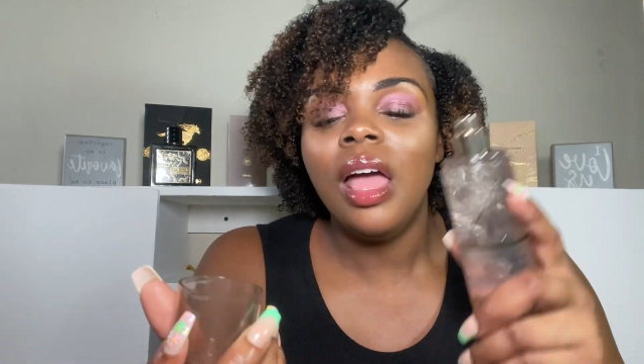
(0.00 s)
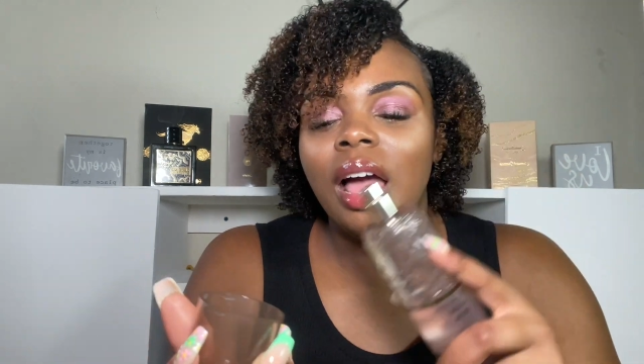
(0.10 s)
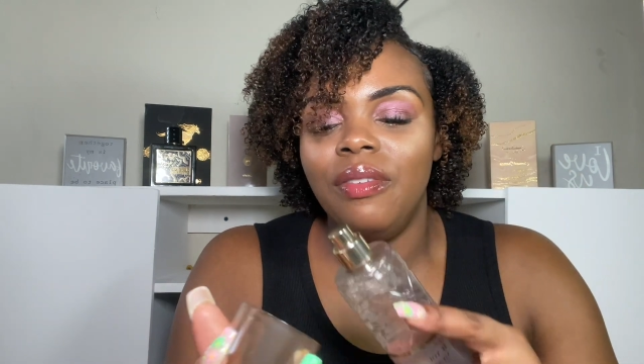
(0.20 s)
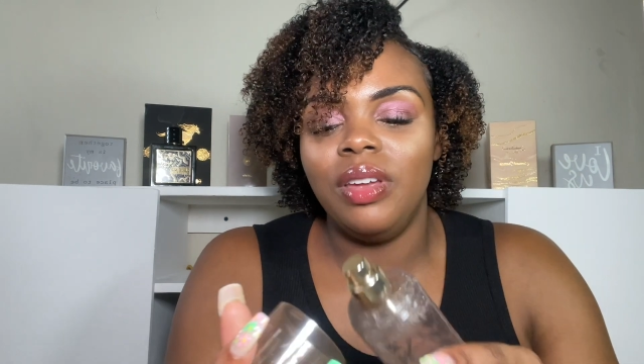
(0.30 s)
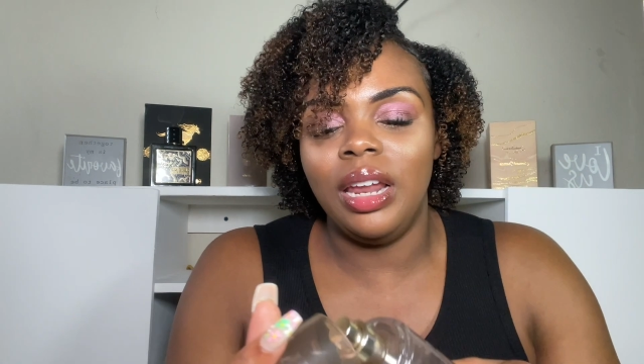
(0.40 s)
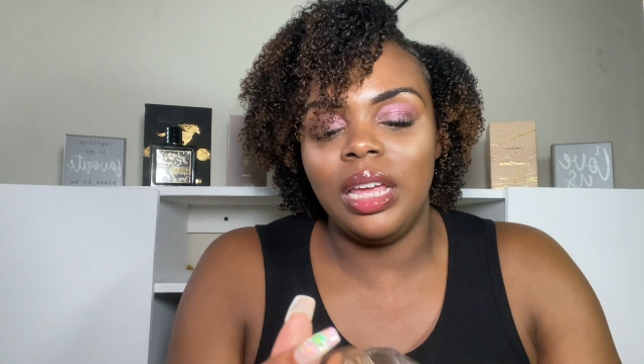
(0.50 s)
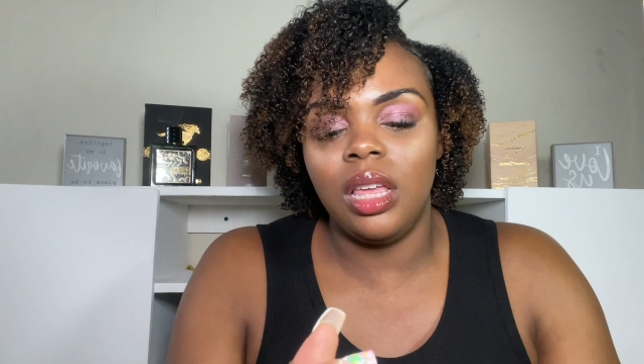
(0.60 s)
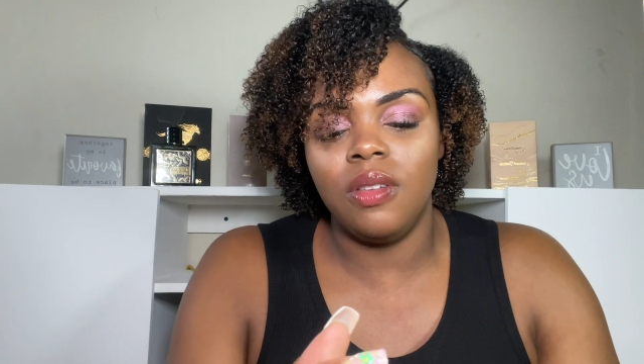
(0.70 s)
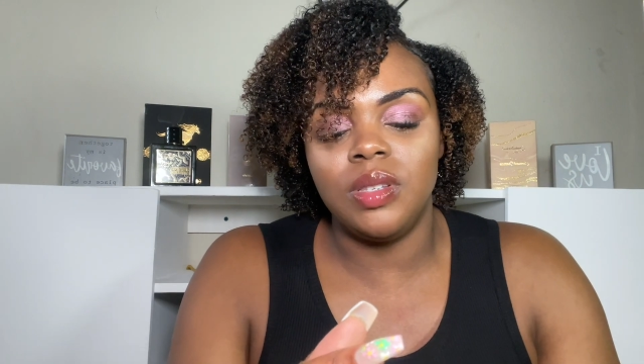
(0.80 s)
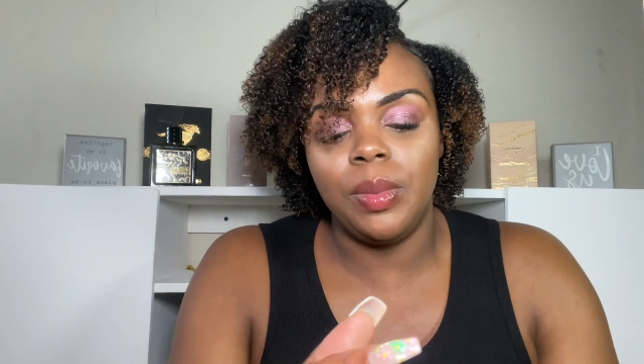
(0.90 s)
I feel like it
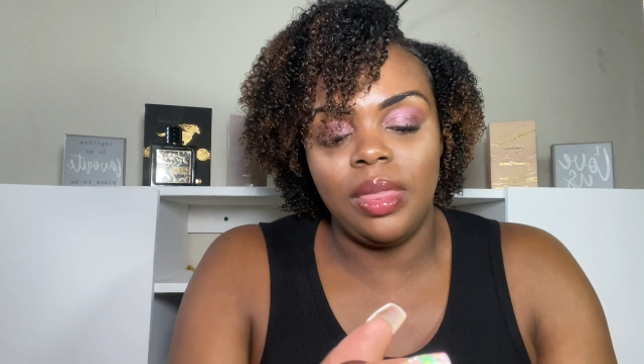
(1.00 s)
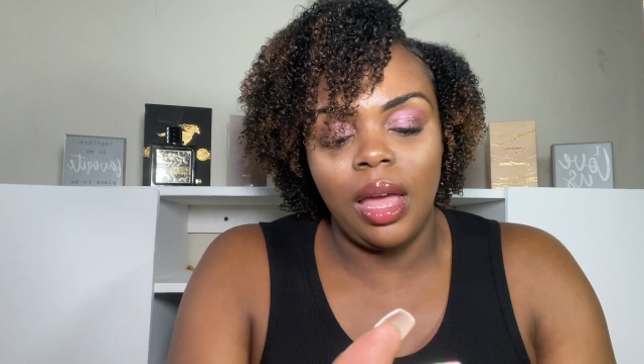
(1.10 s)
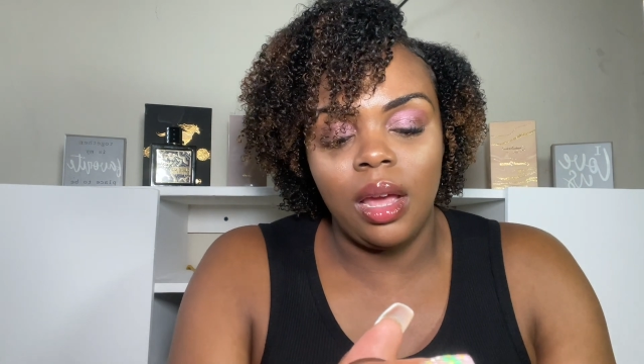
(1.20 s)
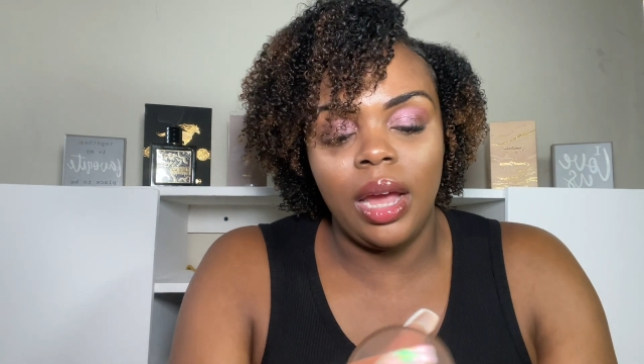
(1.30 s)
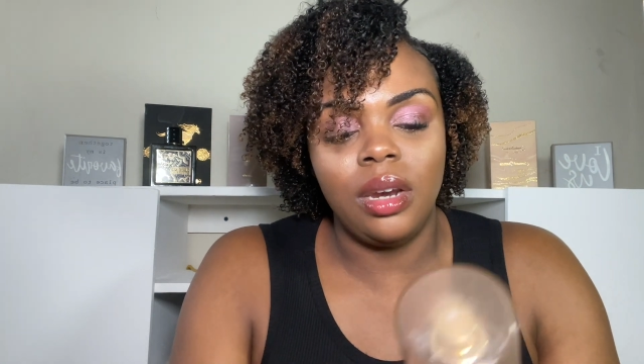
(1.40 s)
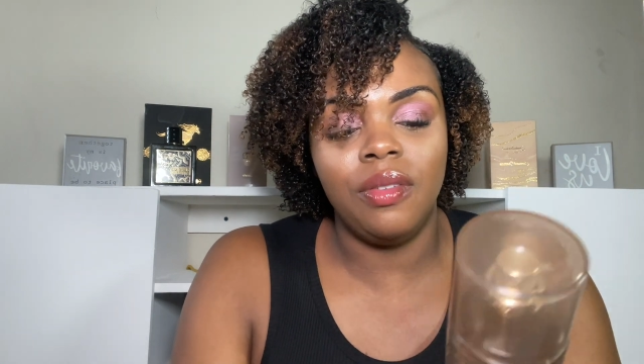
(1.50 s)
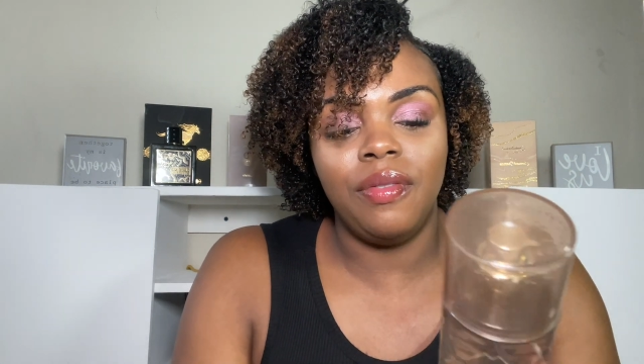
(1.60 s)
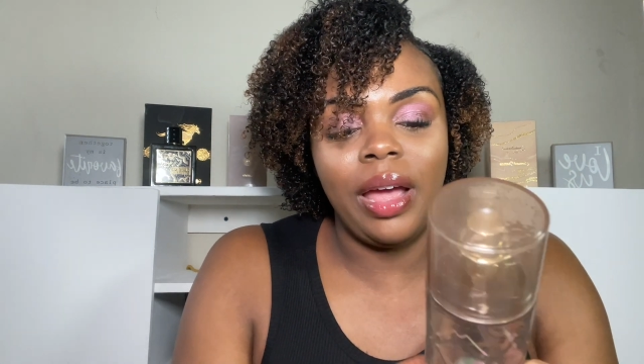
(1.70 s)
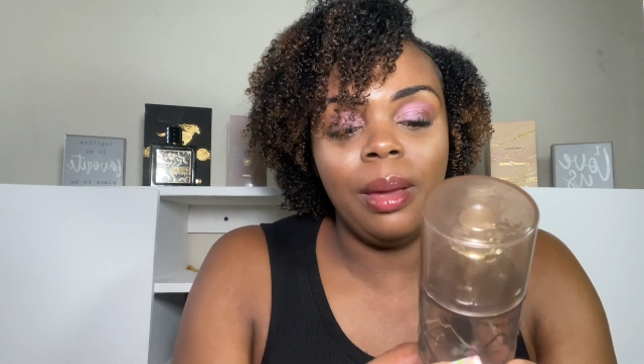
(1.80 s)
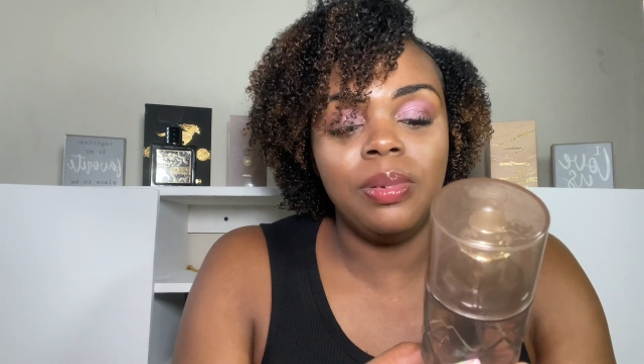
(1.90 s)
gives me that kind of
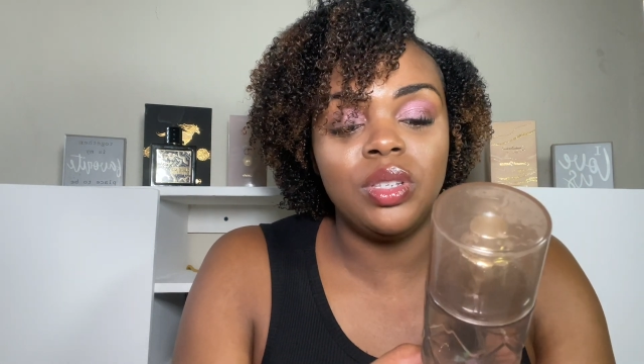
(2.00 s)
vibe.